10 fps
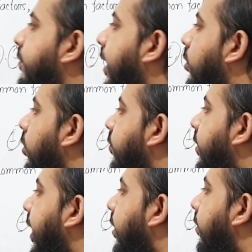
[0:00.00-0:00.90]
factor of
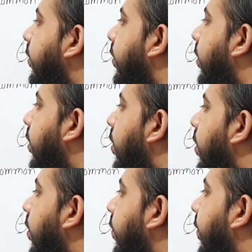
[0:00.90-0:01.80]
10,
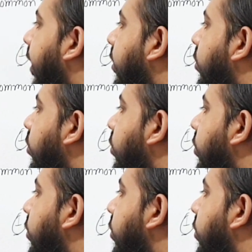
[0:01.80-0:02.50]
factors